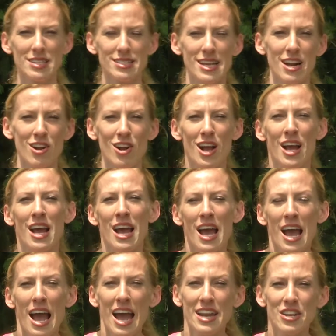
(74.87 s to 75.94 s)
Center,
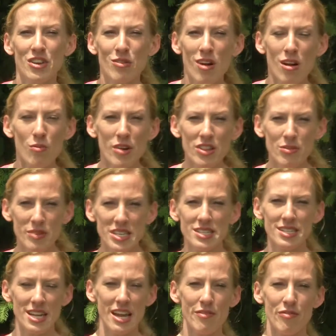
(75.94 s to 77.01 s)
and you are with me
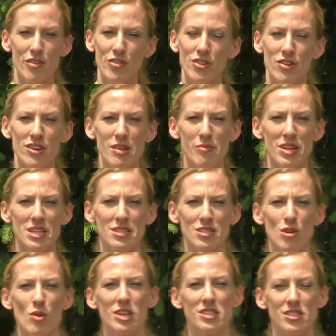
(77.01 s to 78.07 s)
today for 30 Minutes
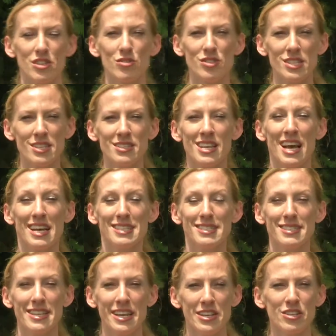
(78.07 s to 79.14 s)
No Excuses,
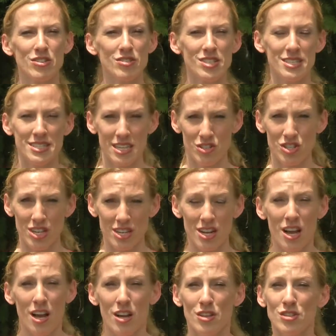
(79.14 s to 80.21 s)
Seniors Edition.
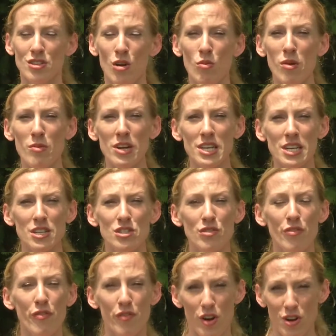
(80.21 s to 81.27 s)
So what we're gonna do
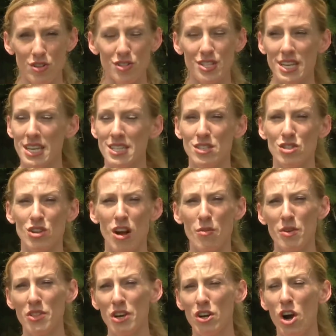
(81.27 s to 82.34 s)
first is start
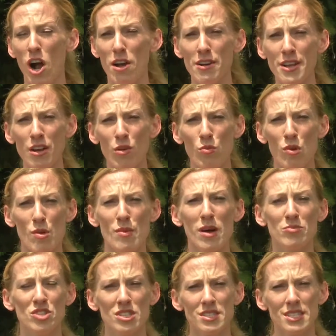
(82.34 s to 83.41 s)
with a cardio warm-up
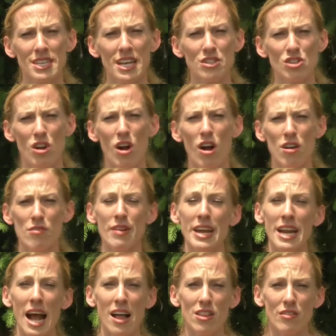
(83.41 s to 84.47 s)
just to get your heart
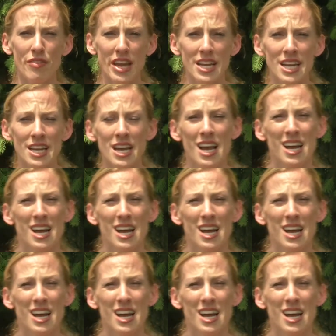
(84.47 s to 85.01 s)
rate elevated,